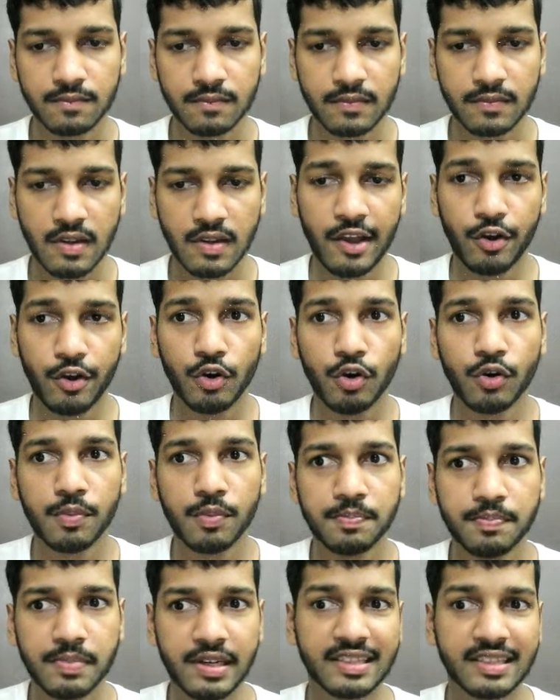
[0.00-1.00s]
I hope
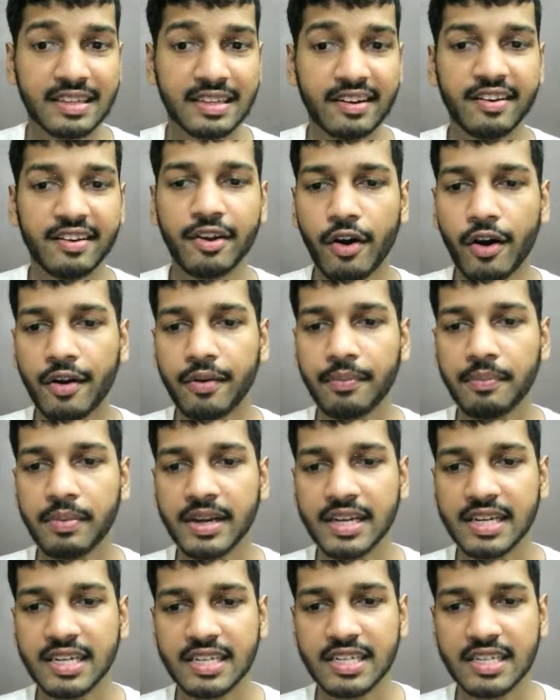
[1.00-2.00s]
the screen record
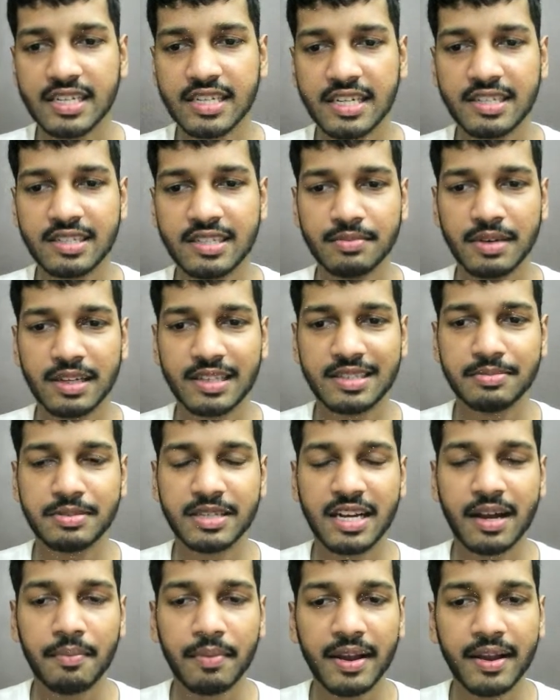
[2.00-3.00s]
my it must be
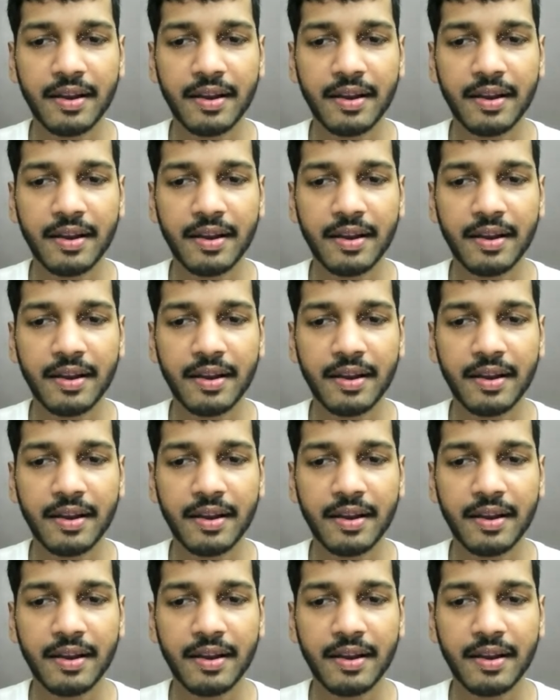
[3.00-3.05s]
coming.